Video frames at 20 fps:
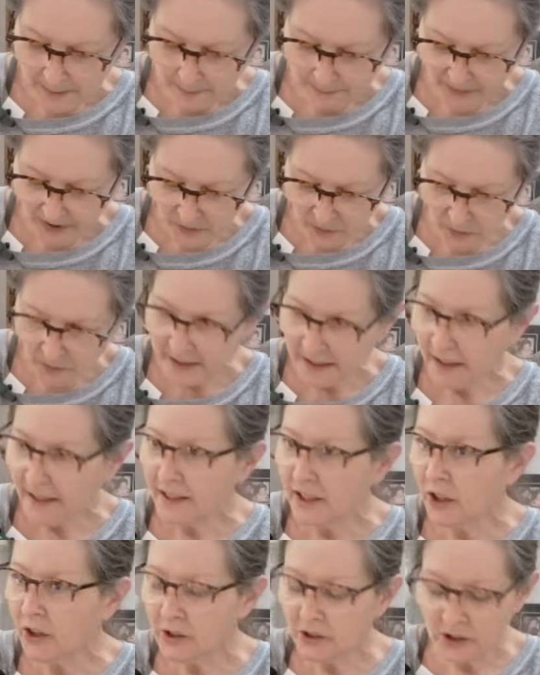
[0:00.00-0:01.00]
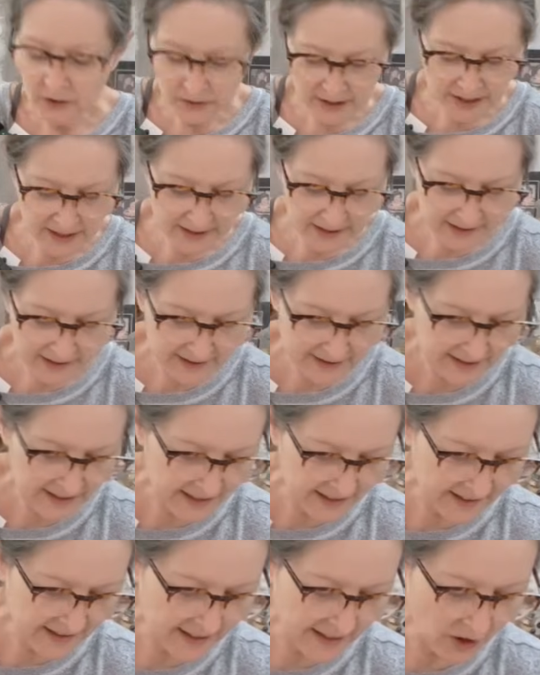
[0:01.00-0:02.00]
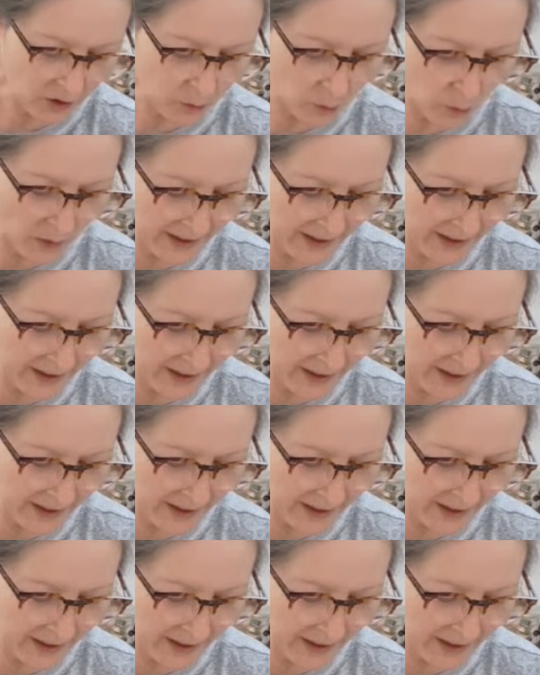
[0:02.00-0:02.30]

but when I go to an estate sale,